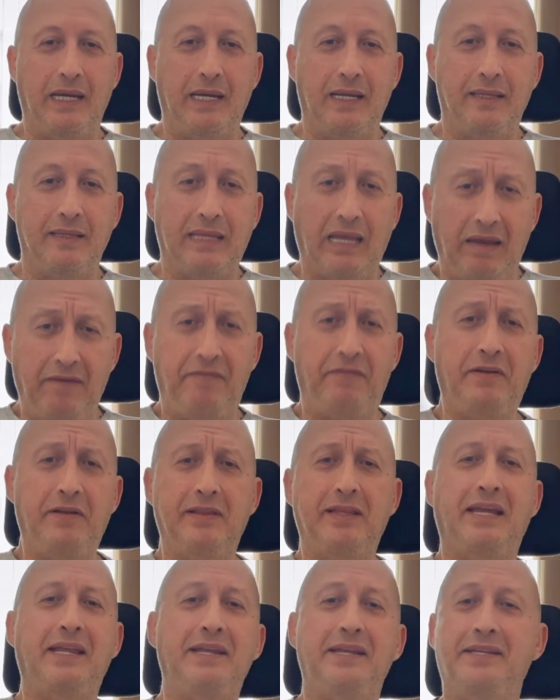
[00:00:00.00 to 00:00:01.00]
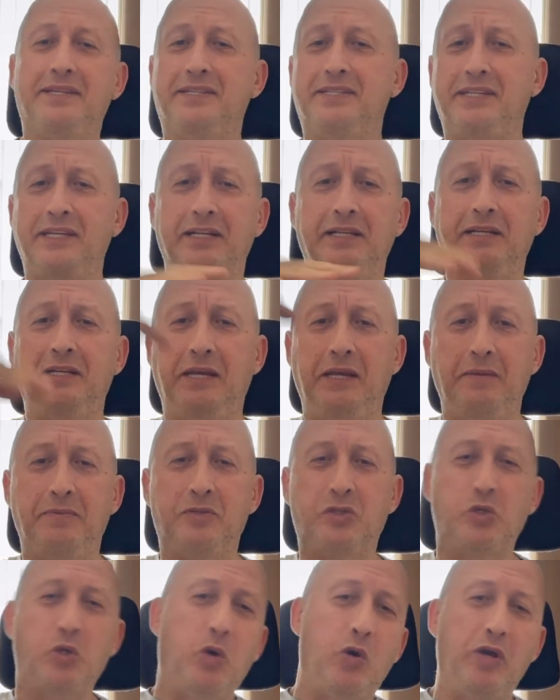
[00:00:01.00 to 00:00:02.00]
They feel that it still
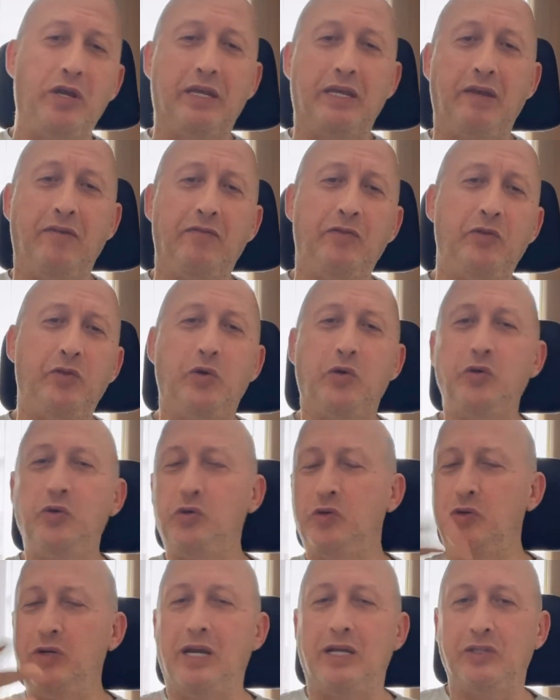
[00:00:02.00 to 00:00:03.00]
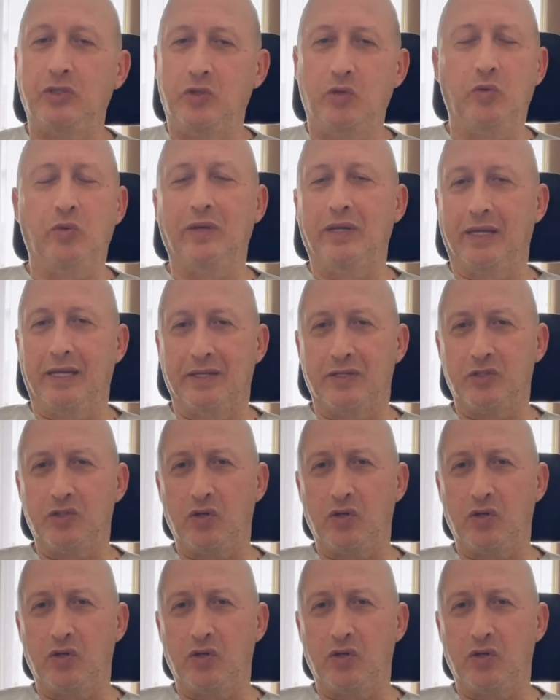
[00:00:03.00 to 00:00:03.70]
keeps going, even though you're not doing it.